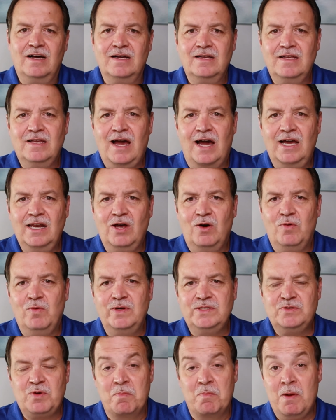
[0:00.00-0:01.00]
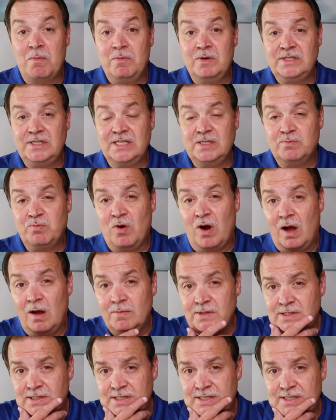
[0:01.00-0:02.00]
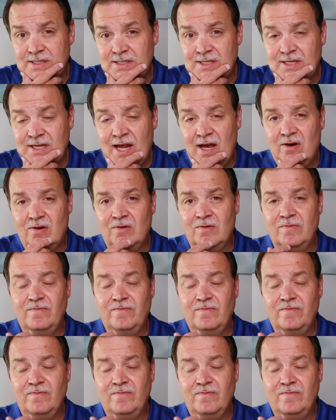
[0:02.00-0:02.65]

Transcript: always remembers His promises and how